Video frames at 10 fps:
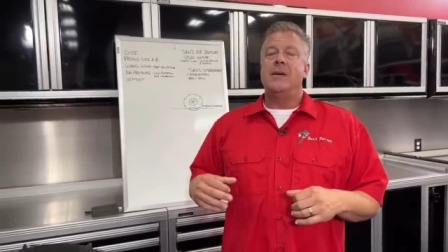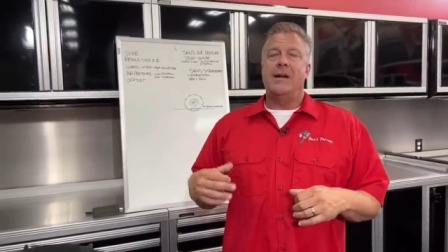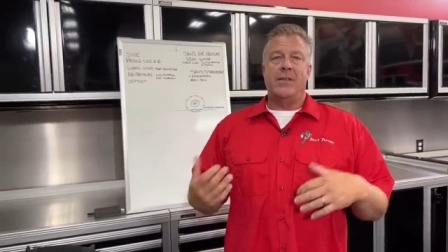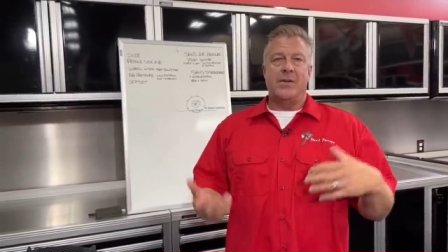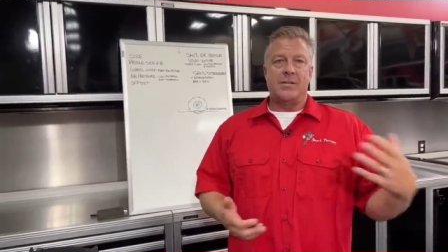
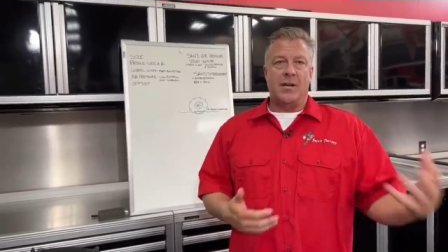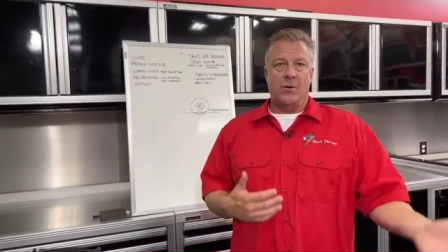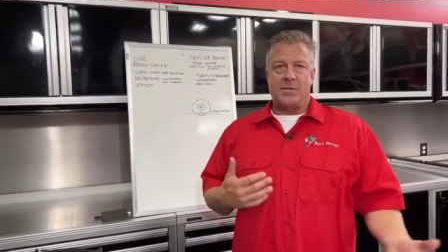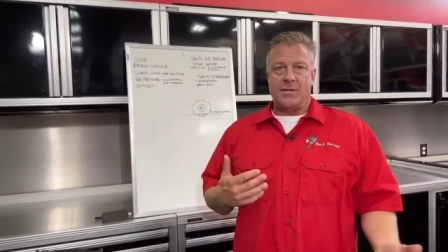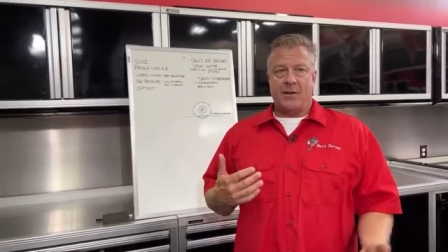Any of the
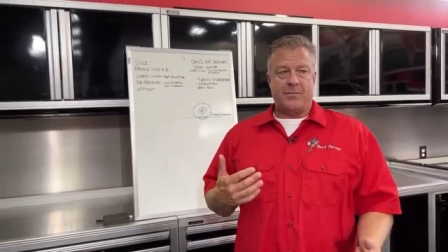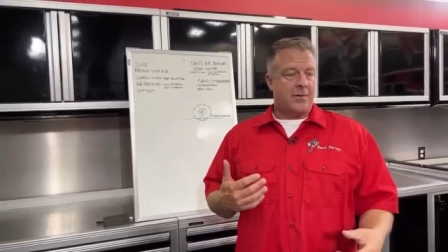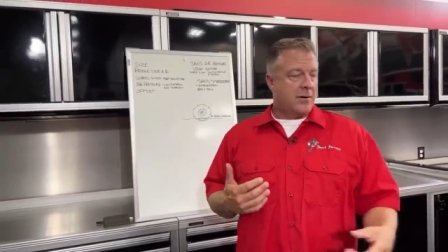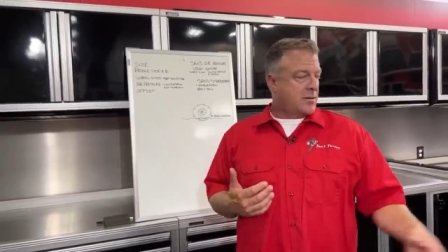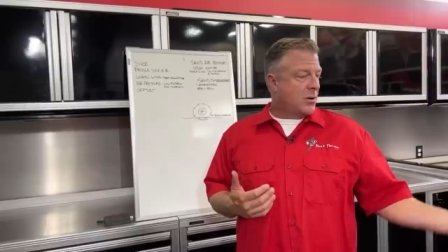tow stuff
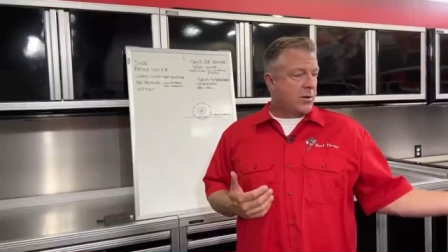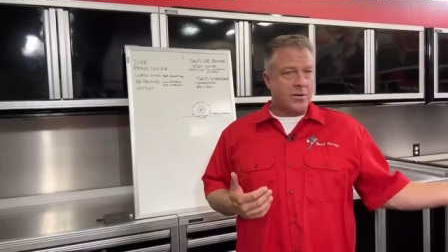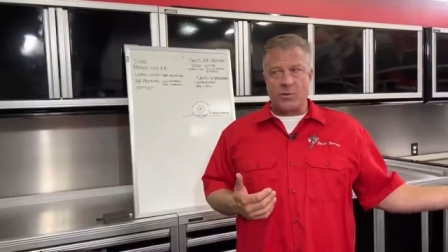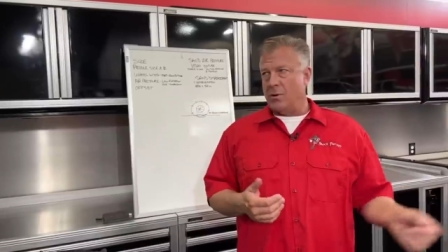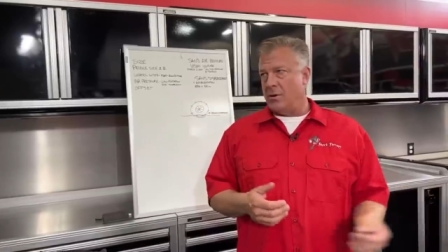or tow
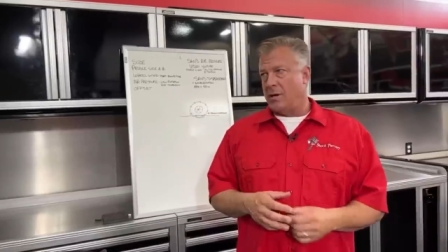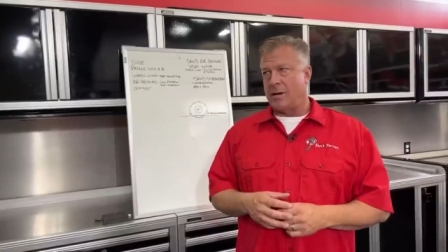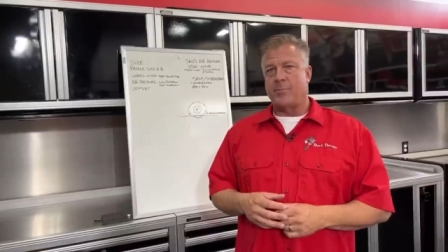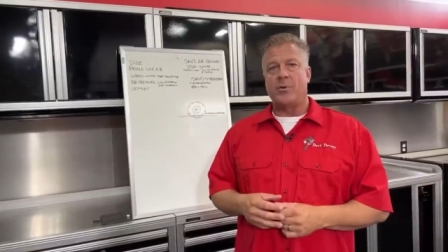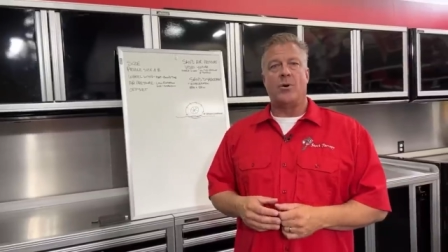control on
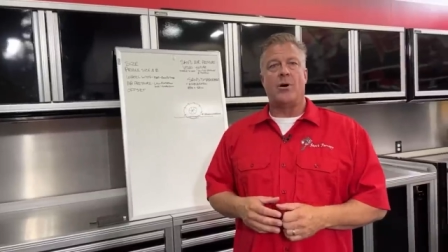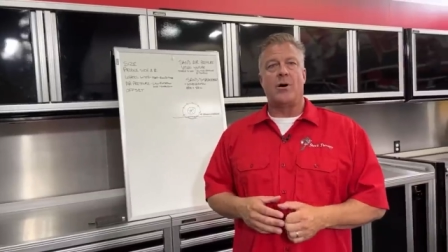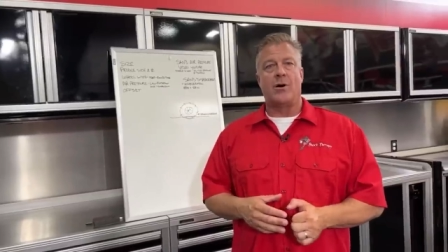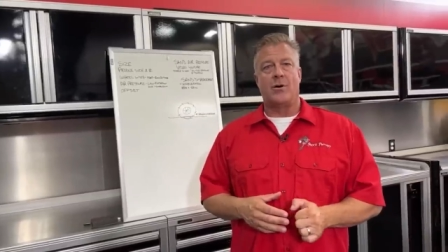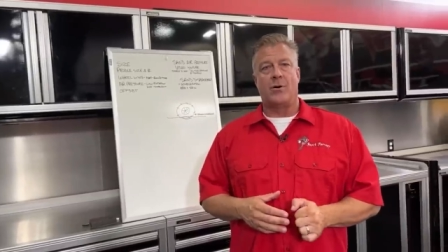like a Pro
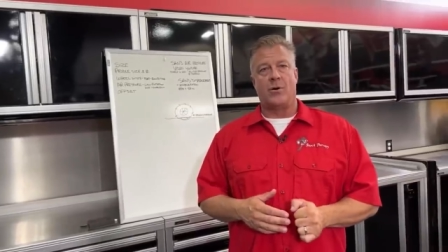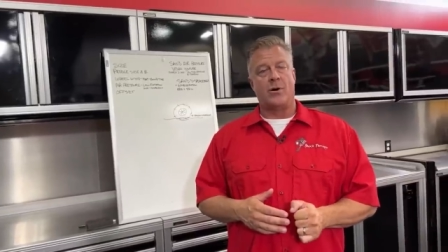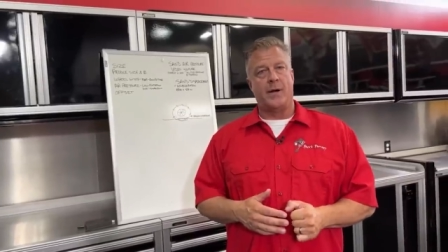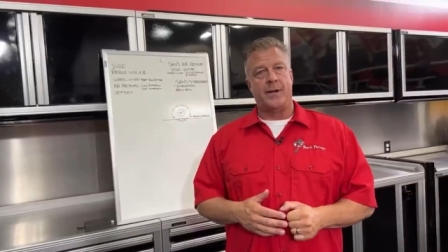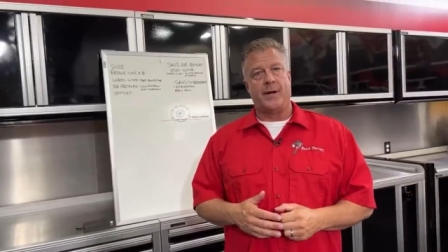R
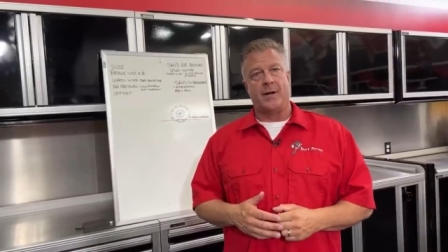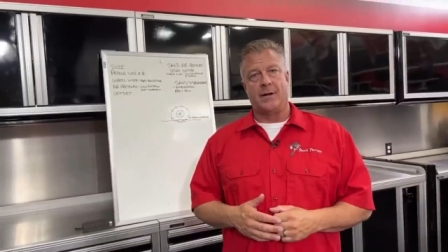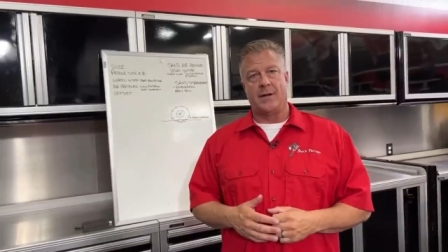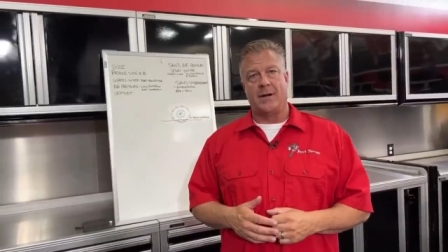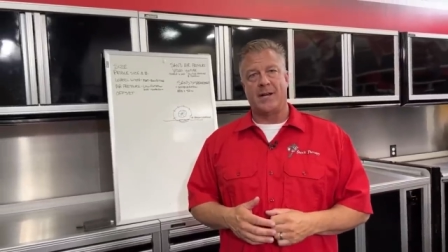or an
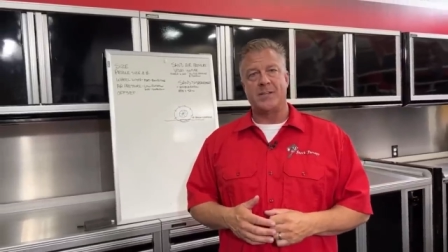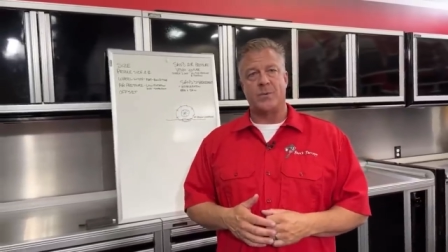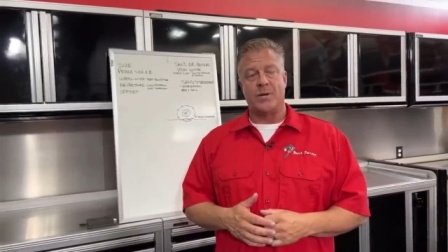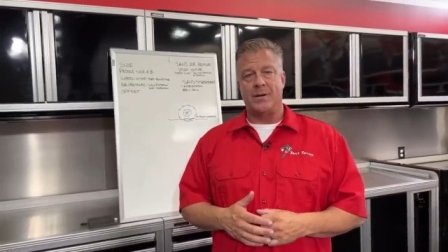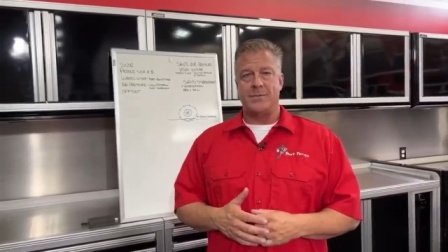
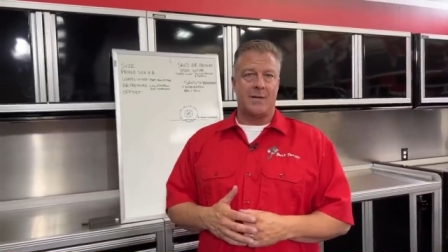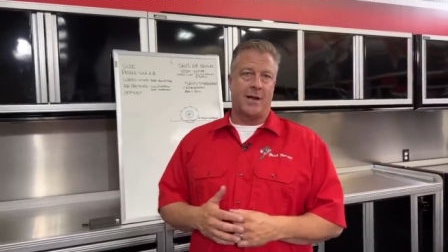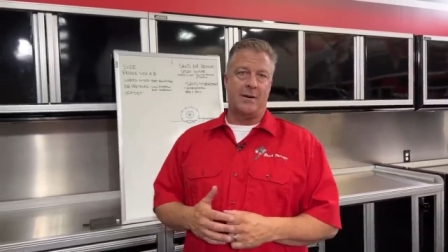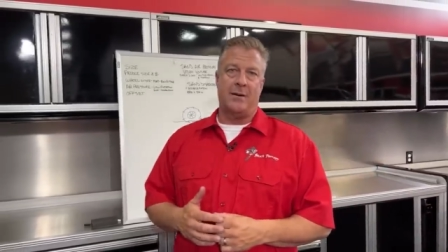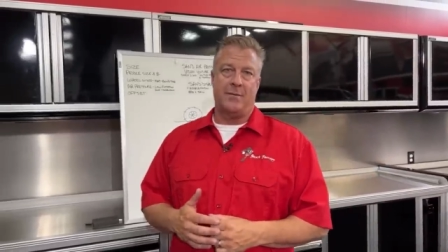X3, it's
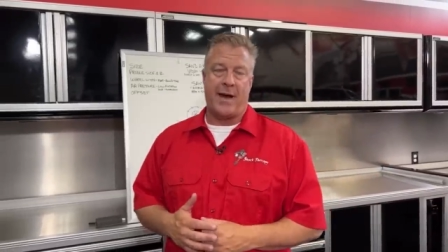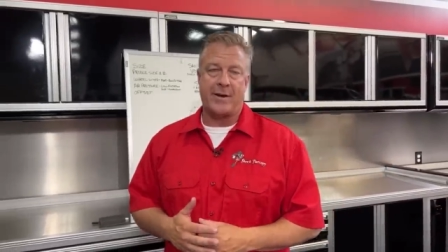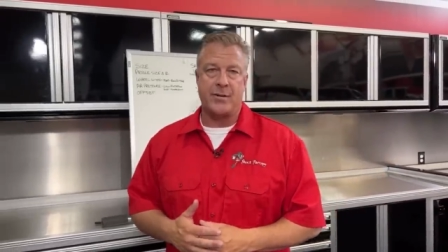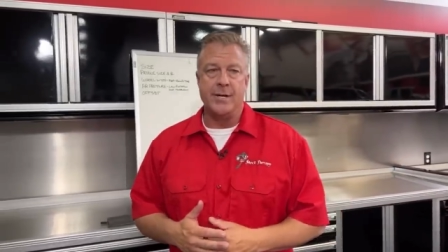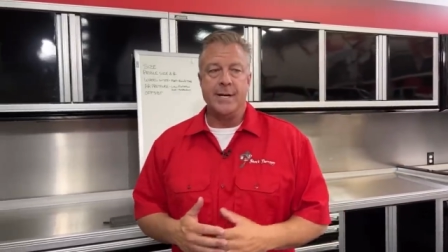not a
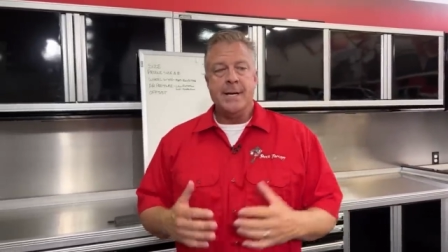factor.